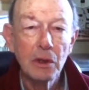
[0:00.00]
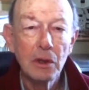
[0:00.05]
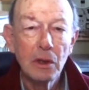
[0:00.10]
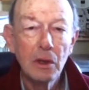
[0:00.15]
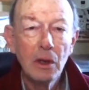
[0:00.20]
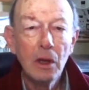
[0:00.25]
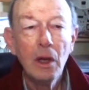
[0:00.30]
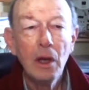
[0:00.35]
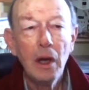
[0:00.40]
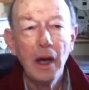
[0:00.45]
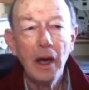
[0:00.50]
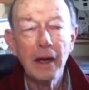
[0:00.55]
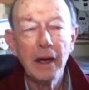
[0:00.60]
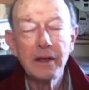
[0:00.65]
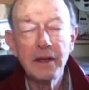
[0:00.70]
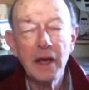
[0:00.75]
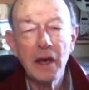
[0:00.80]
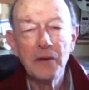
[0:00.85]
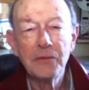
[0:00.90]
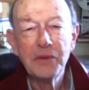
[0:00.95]
and have
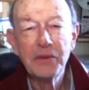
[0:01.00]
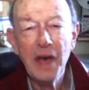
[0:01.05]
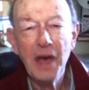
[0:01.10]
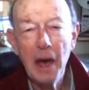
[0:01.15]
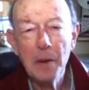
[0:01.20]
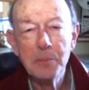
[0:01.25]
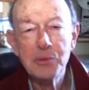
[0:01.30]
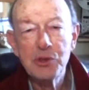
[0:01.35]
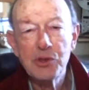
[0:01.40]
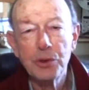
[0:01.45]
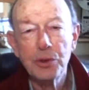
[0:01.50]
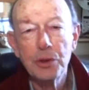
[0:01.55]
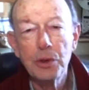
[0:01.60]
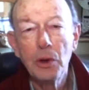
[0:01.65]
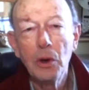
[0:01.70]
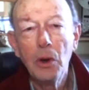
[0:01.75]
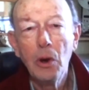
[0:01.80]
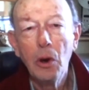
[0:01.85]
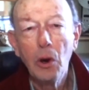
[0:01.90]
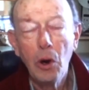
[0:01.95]
captured
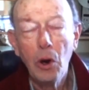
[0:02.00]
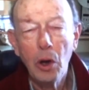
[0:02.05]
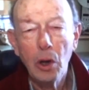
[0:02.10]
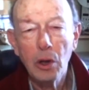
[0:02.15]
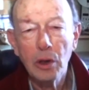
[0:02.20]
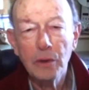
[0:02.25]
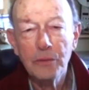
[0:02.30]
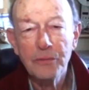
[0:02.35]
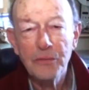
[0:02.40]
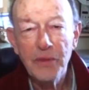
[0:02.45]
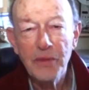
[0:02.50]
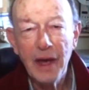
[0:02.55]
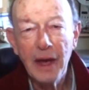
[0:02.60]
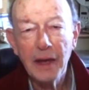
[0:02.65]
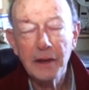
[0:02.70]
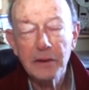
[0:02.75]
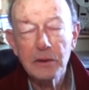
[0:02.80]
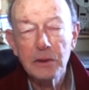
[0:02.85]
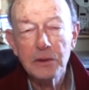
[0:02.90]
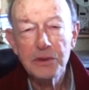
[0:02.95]
all of that
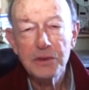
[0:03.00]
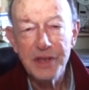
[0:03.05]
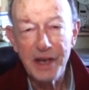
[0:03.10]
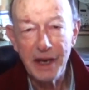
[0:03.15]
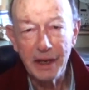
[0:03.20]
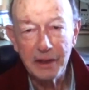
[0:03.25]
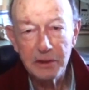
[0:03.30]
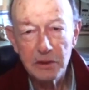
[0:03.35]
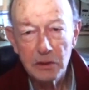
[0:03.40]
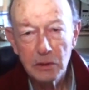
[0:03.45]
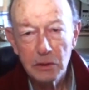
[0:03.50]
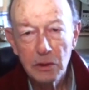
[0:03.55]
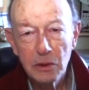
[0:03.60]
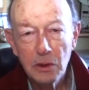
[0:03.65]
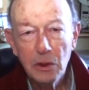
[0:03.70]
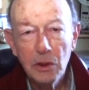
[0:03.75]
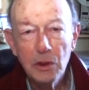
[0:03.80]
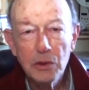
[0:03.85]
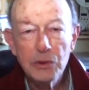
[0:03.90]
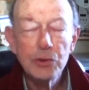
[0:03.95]
debt to their
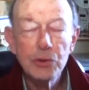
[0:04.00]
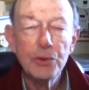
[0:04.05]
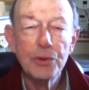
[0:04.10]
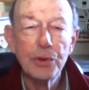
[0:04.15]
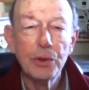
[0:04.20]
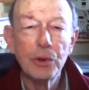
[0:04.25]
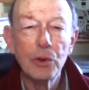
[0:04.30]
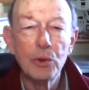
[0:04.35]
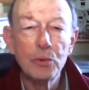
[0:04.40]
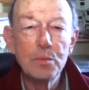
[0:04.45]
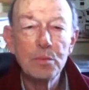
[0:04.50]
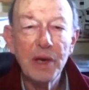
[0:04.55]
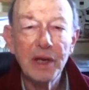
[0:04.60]
own benefit